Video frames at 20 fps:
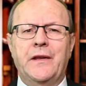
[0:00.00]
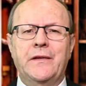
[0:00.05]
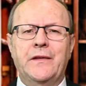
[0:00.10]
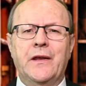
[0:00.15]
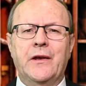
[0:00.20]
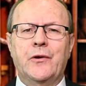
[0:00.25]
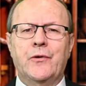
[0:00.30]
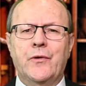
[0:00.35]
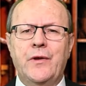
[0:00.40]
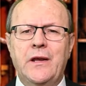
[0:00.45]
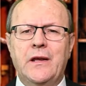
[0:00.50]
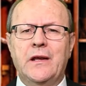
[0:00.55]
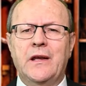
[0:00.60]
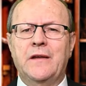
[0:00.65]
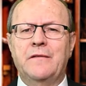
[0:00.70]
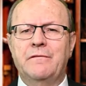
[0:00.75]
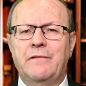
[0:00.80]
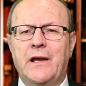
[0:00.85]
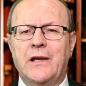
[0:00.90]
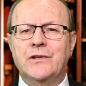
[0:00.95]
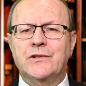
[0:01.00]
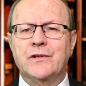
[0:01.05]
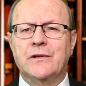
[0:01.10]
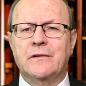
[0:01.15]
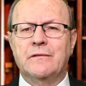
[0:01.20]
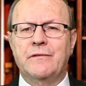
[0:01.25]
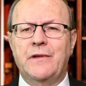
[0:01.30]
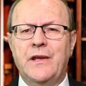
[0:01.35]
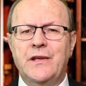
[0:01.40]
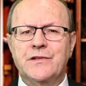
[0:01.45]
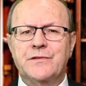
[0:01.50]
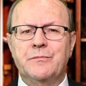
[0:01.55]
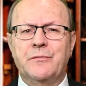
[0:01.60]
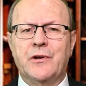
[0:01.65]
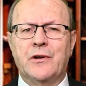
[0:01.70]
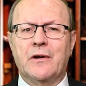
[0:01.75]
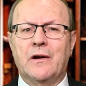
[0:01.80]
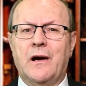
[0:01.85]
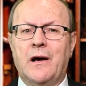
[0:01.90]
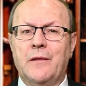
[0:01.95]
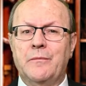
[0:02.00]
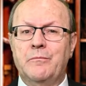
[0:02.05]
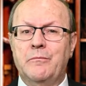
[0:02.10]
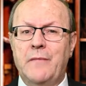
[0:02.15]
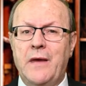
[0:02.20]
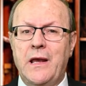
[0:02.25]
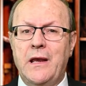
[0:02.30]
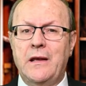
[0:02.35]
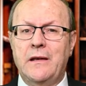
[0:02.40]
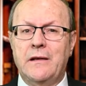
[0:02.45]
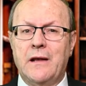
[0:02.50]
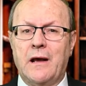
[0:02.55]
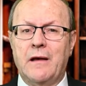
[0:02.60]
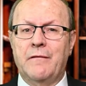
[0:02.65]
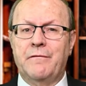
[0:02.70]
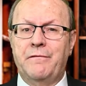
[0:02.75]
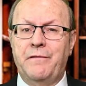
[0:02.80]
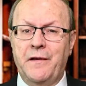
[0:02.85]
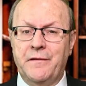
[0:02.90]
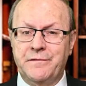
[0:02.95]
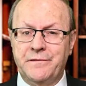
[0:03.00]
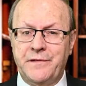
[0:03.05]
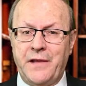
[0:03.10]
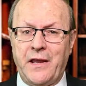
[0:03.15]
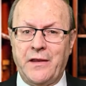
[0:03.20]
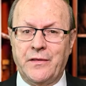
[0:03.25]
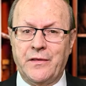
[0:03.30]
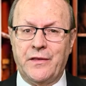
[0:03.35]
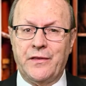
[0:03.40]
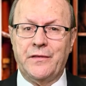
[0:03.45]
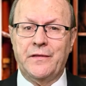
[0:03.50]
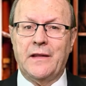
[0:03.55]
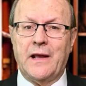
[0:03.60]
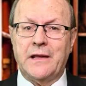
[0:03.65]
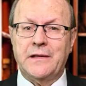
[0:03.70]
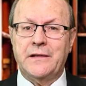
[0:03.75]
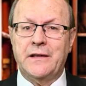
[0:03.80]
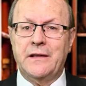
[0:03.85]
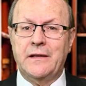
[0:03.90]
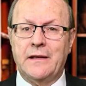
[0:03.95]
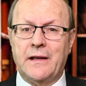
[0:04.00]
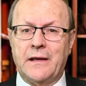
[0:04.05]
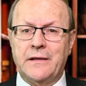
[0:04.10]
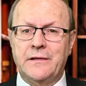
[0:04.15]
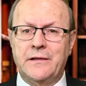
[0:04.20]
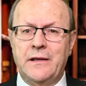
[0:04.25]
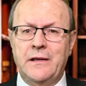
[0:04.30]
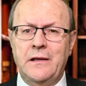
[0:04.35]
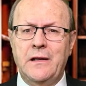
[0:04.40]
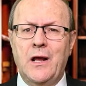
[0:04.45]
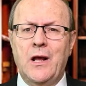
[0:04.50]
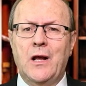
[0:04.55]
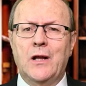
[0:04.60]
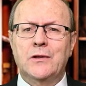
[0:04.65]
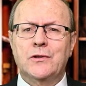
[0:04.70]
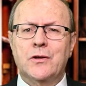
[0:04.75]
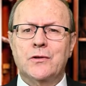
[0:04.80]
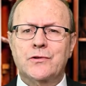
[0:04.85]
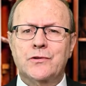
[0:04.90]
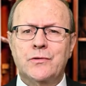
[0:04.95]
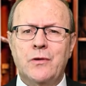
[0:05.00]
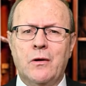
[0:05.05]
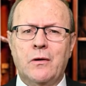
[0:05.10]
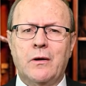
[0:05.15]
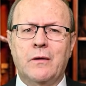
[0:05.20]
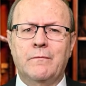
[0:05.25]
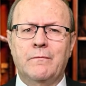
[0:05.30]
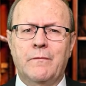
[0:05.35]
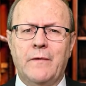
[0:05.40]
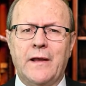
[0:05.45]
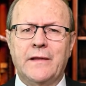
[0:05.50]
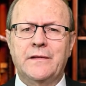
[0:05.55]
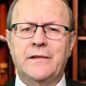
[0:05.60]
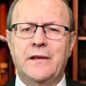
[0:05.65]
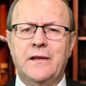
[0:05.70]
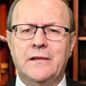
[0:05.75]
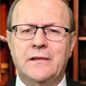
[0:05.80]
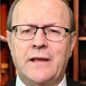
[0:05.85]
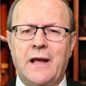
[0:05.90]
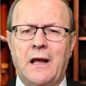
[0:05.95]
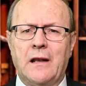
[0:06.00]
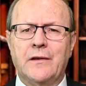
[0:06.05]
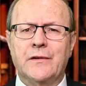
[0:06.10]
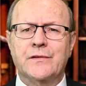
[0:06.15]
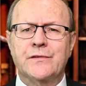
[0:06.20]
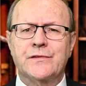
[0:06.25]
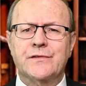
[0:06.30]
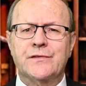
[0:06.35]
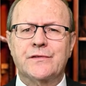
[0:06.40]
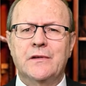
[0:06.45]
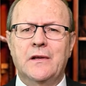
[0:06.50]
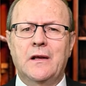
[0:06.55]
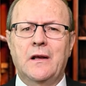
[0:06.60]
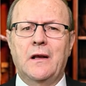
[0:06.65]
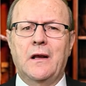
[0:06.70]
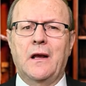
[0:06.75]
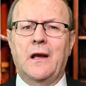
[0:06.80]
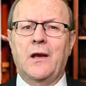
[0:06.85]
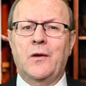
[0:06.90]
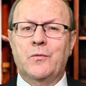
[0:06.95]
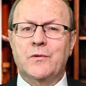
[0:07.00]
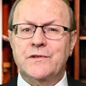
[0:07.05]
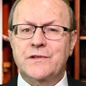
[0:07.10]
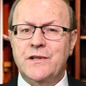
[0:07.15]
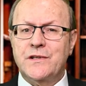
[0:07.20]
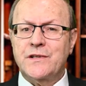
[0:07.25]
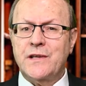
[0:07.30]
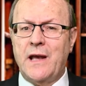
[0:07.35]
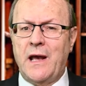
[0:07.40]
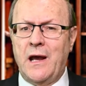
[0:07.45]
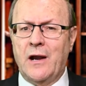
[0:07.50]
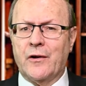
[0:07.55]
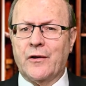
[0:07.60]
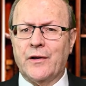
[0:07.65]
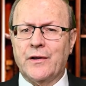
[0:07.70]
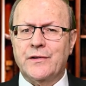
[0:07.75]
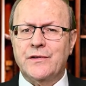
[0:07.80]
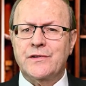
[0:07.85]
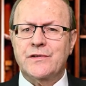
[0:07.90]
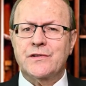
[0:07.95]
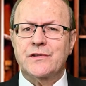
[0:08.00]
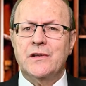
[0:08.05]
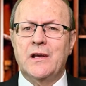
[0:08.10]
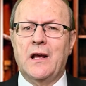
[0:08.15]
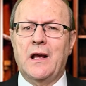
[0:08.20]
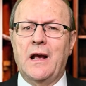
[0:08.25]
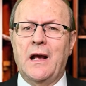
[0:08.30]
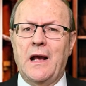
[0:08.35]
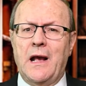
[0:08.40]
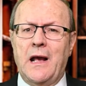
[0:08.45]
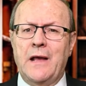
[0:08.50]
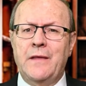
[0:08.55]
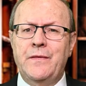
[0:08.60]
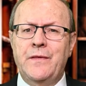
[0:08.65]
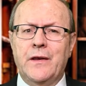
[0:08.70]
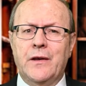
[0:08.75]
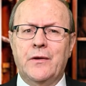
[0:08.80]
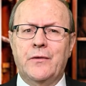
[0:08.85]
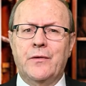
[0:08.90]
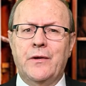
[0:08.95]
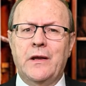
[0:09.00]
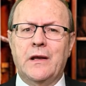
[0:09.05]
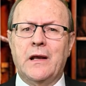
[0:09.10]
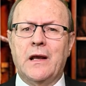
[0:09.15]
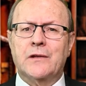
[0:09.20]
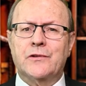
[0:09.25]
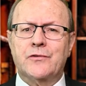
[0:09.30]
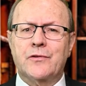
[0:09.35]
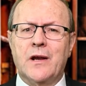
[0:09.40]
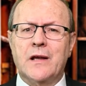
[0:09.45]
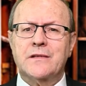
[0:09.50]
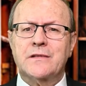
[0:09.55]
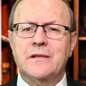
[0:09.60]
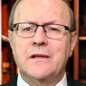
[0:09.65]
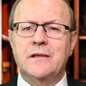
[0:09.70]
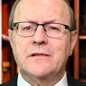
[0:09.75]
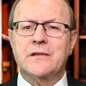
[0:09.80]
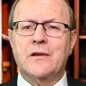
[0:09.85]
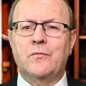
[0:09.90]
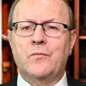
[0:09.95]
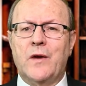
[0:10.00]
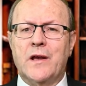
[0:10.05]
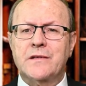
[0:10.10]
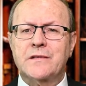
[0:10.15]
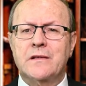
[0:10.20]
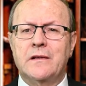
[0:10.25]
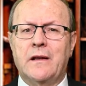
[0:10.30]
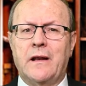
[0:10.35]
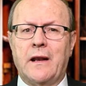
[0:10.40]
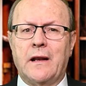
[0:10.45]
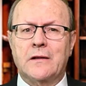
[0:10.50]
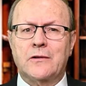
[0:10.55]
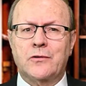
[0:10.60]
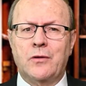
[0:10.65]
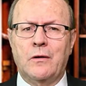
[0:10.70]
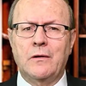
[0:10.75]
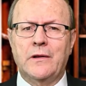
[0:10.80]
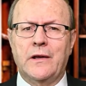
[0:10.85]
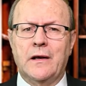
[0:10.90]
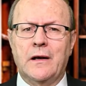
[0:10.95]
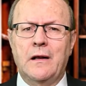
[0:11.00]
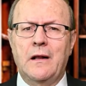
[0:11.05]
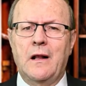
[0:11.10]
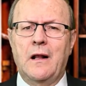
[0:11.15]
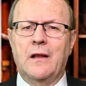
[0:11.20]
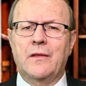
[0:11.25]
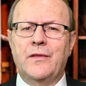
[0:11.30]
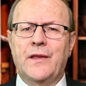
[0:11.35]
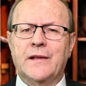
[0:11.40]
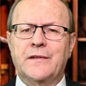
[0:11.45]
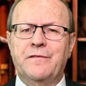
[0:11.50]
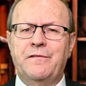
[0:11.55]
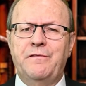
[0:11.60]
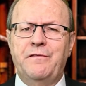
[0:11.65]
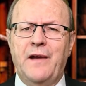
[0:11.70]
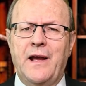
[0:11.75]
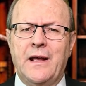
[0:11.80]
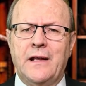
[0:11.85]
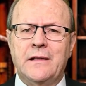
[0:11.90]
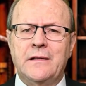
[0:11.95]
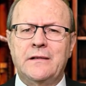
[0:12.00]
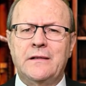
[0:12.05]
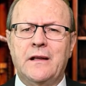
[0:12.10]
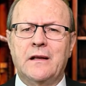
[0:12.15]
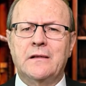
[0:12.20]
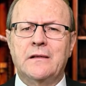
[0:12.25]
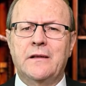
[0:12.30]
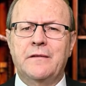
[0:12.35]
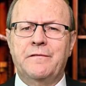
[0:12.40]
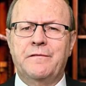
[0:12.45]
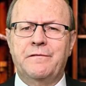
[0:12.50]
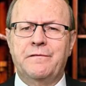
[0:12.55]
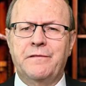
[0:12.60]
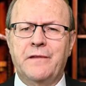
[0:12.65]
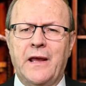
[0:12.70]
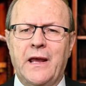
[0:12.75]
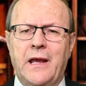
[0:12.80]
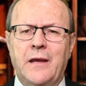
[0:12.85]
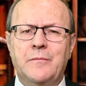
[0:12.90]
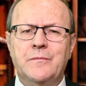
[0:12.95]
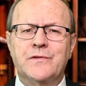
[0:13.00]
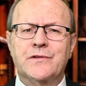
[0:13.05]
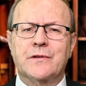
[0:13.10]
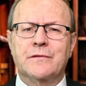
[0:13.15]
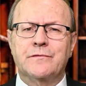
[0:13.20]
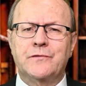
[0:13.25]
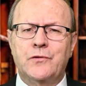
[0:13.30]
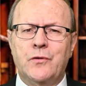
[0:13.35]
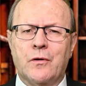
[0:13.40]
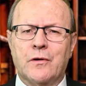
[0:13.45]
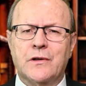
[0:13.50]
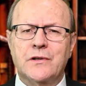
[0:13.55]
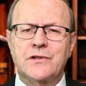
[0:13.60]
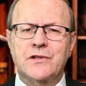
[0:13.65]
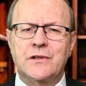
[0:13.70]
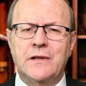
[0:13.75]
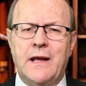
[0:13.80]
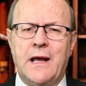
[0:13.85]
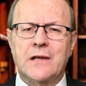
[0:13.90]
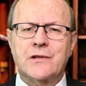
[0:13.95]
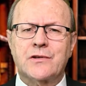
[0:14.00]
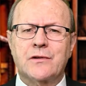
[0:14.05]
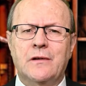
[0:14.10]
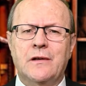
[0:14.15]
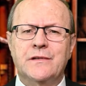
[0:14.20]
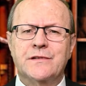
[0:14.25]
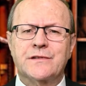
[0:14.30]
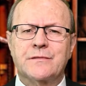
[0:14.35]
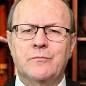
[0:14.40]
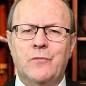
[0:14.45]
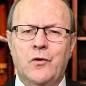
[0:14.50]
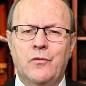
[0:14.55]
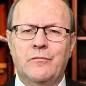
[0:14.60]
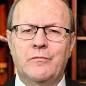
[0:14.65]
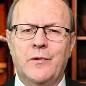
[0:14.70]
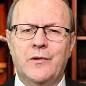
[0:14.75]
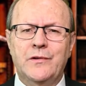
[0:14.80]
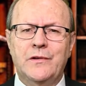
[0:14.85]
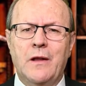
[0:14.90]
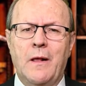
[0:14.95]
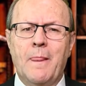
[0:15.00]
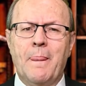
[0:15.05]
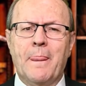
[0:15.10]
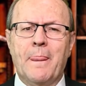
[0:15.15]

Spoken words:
in the Greek invasion of Izmir on May 15, 1919, to circumvent the Italians. It was this arrogance and the Greek atrocities in Western Anatolia that fanned the flames of Turkish nationalist movement,